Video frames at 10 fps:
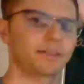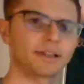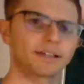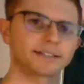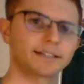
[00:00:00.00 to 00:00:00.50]

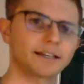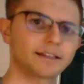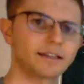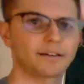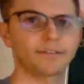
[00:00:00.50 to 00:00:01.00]
that's the
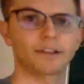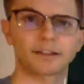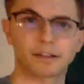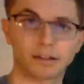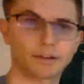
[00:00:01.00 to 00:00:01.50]
idea of like
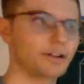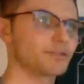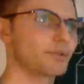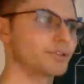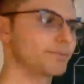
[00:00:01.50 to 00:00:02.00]
the
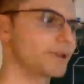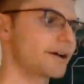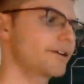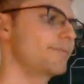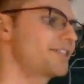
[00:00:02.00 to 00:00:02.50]
Lagrange
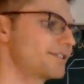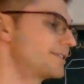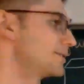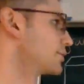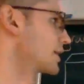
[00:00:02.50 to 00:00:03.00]
multiplier
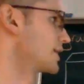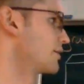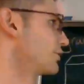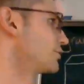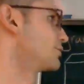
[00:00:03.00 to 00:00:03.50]
method. It would
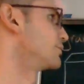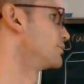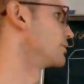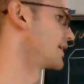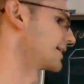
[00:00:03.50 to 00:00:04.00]
allow you
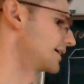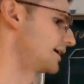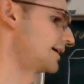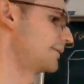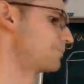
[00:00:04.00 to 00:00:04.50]
to
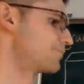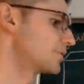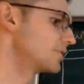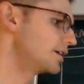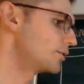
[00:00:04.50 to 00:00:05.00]

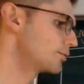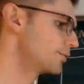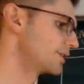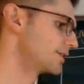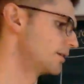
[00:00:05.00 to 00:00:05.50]
deal
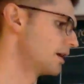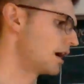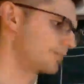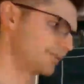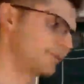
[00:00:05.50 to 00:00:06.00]
with
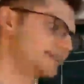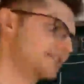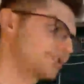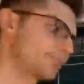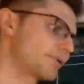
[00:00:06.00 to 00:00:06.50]

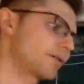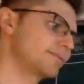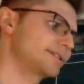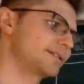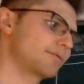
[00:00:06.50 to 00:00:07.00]
optimization
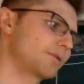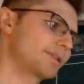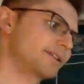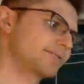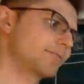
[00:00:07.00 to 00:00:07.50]
problems in a way
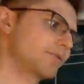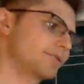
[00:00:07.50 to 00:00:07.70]
that's more